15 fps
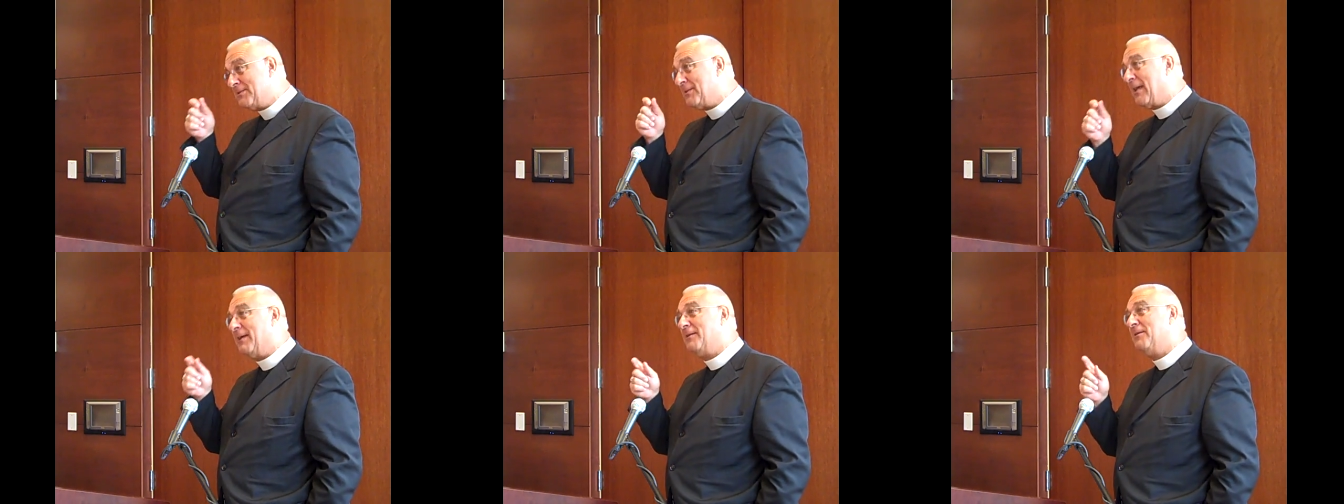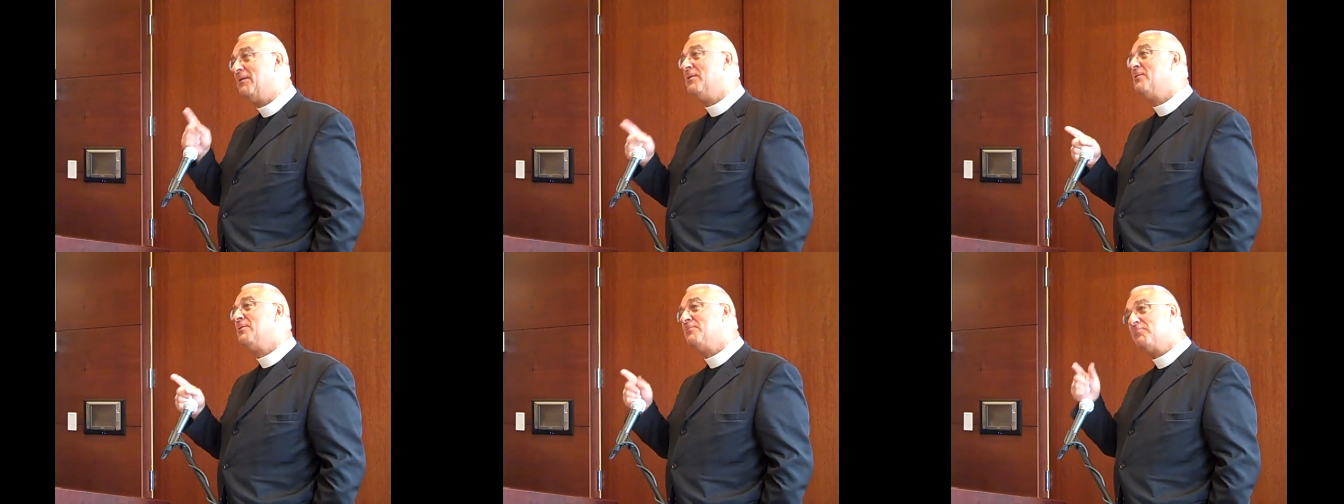At least that
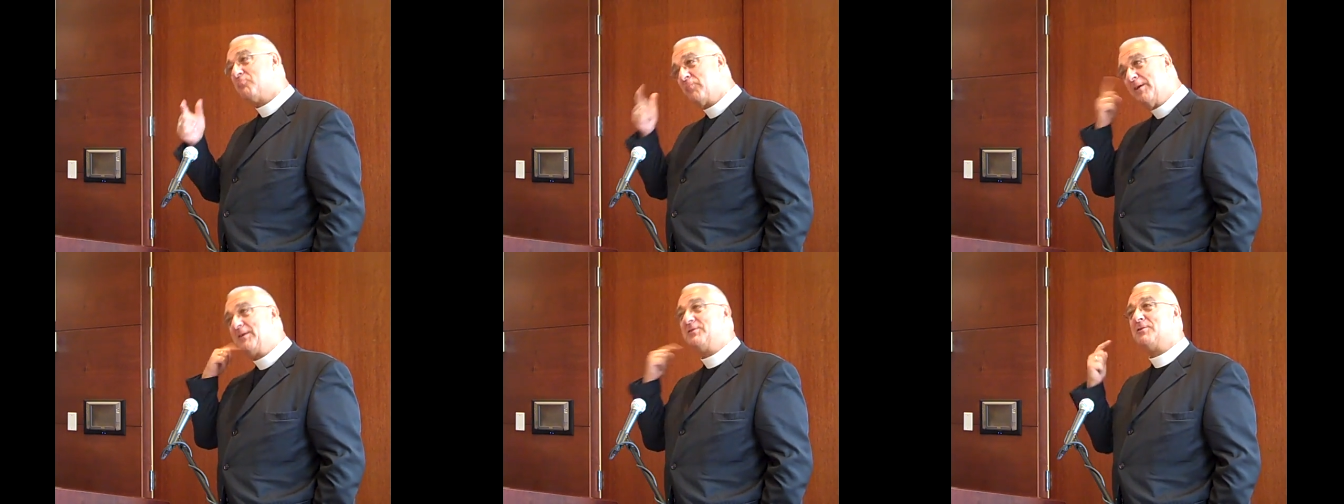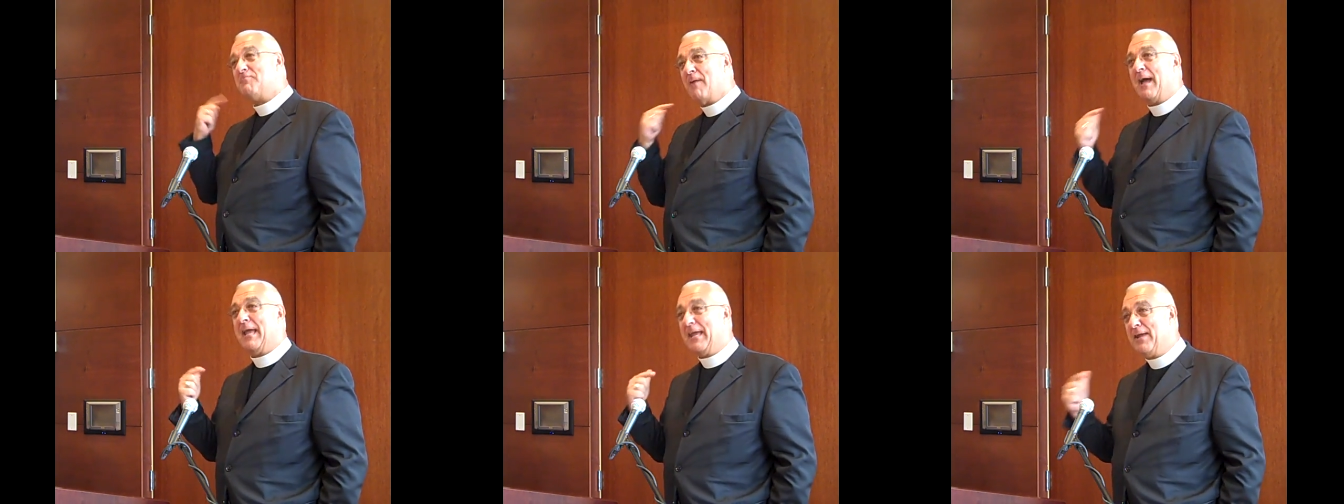rings
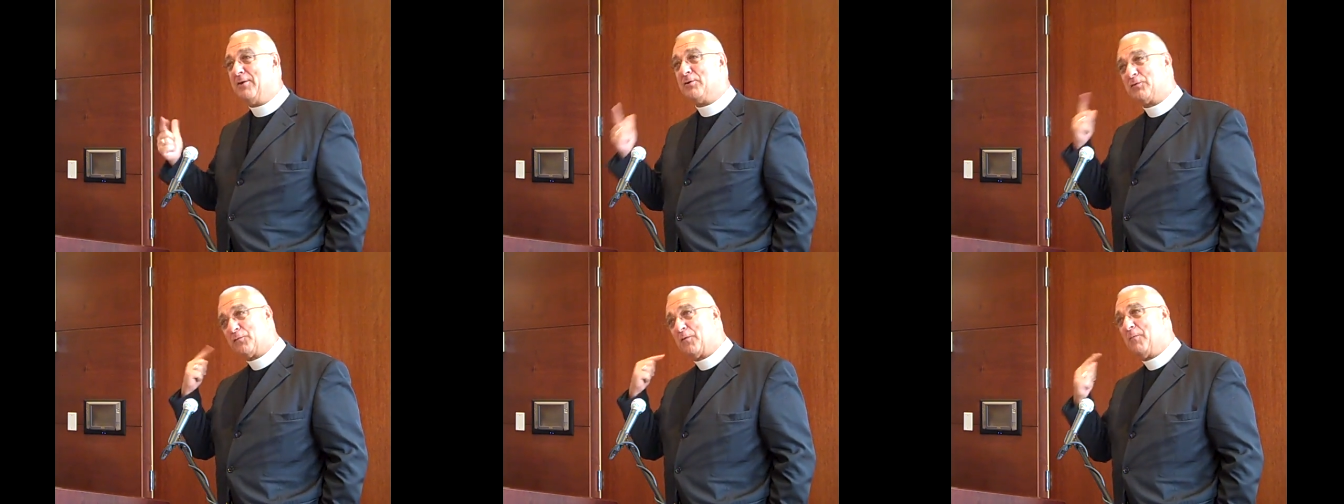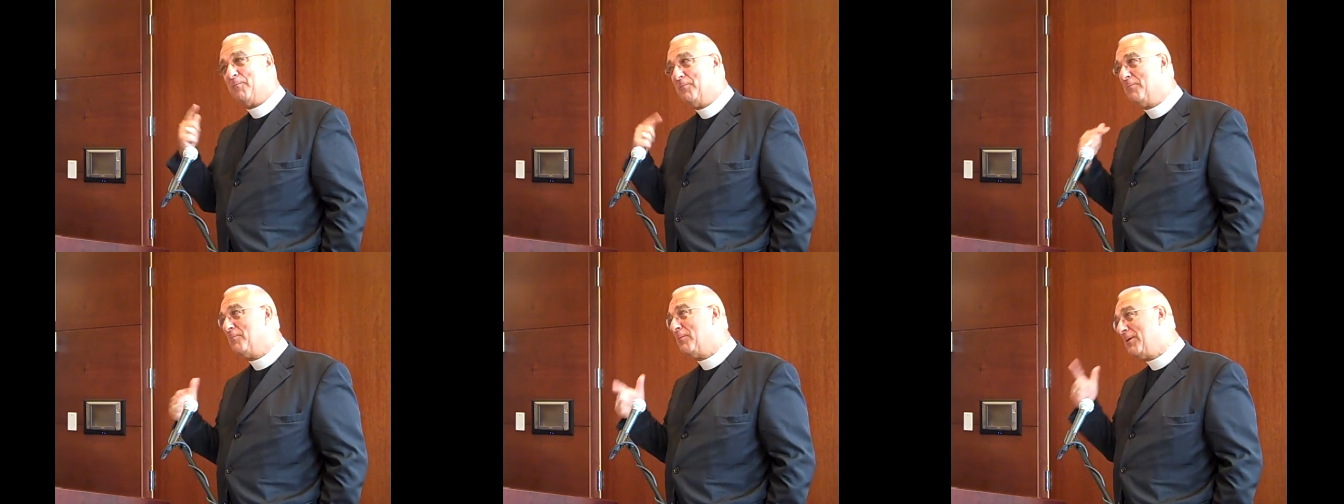in my ears
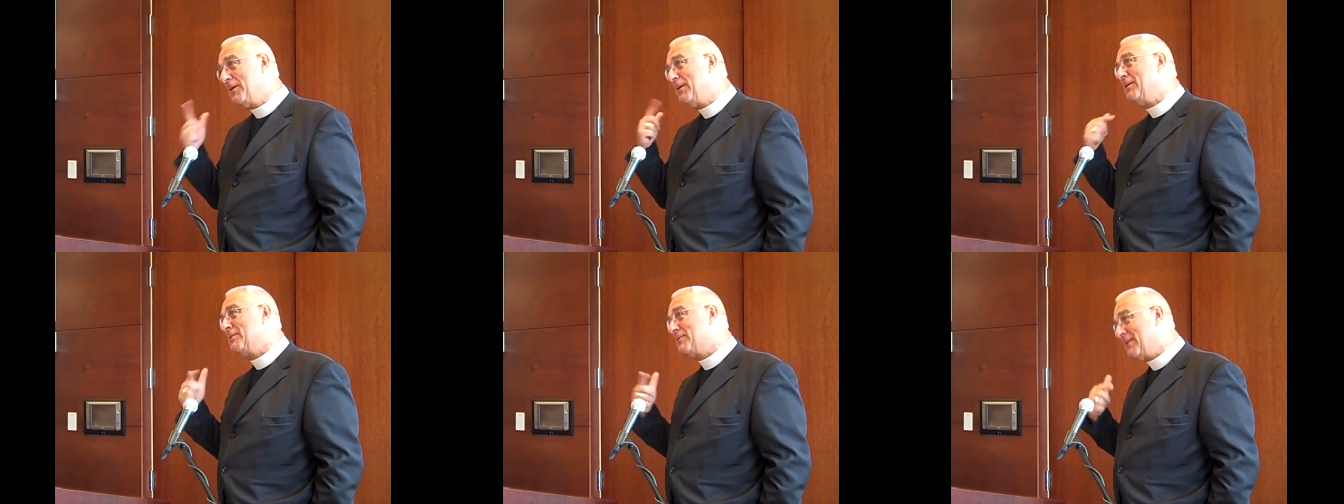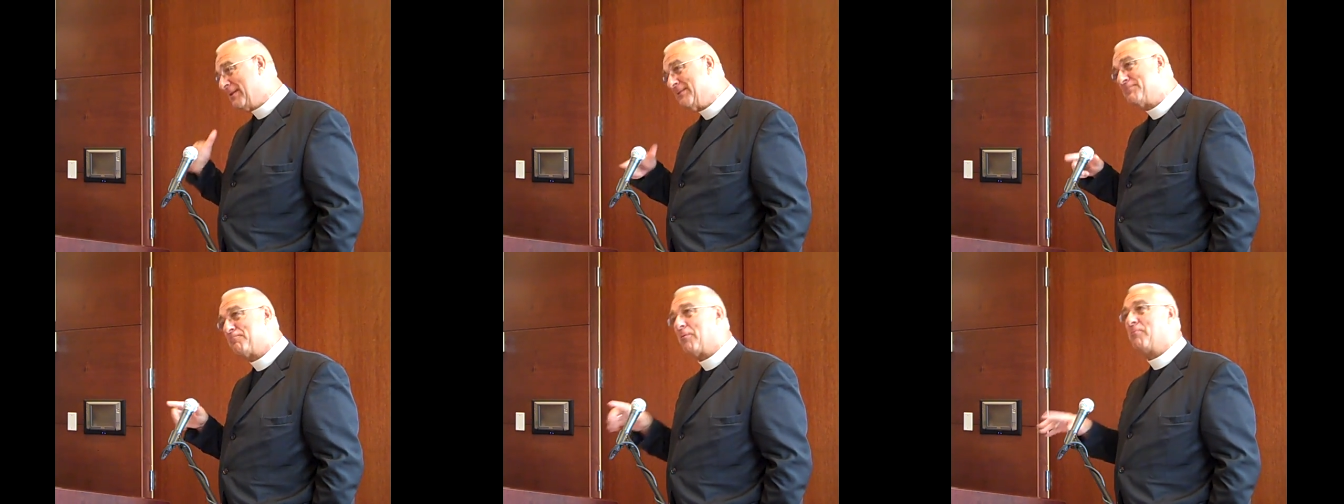from is,
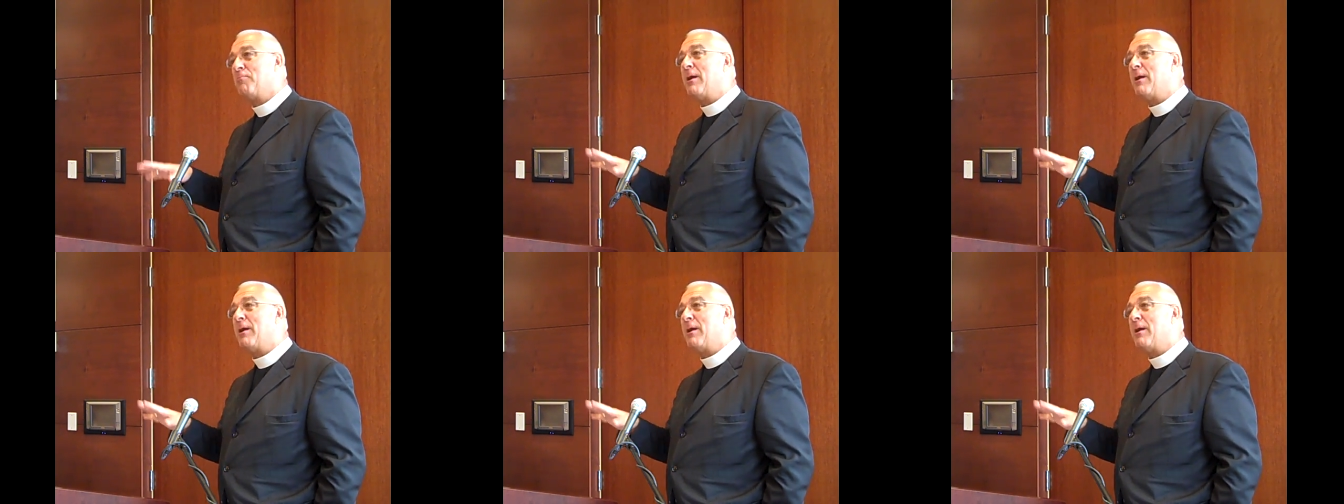is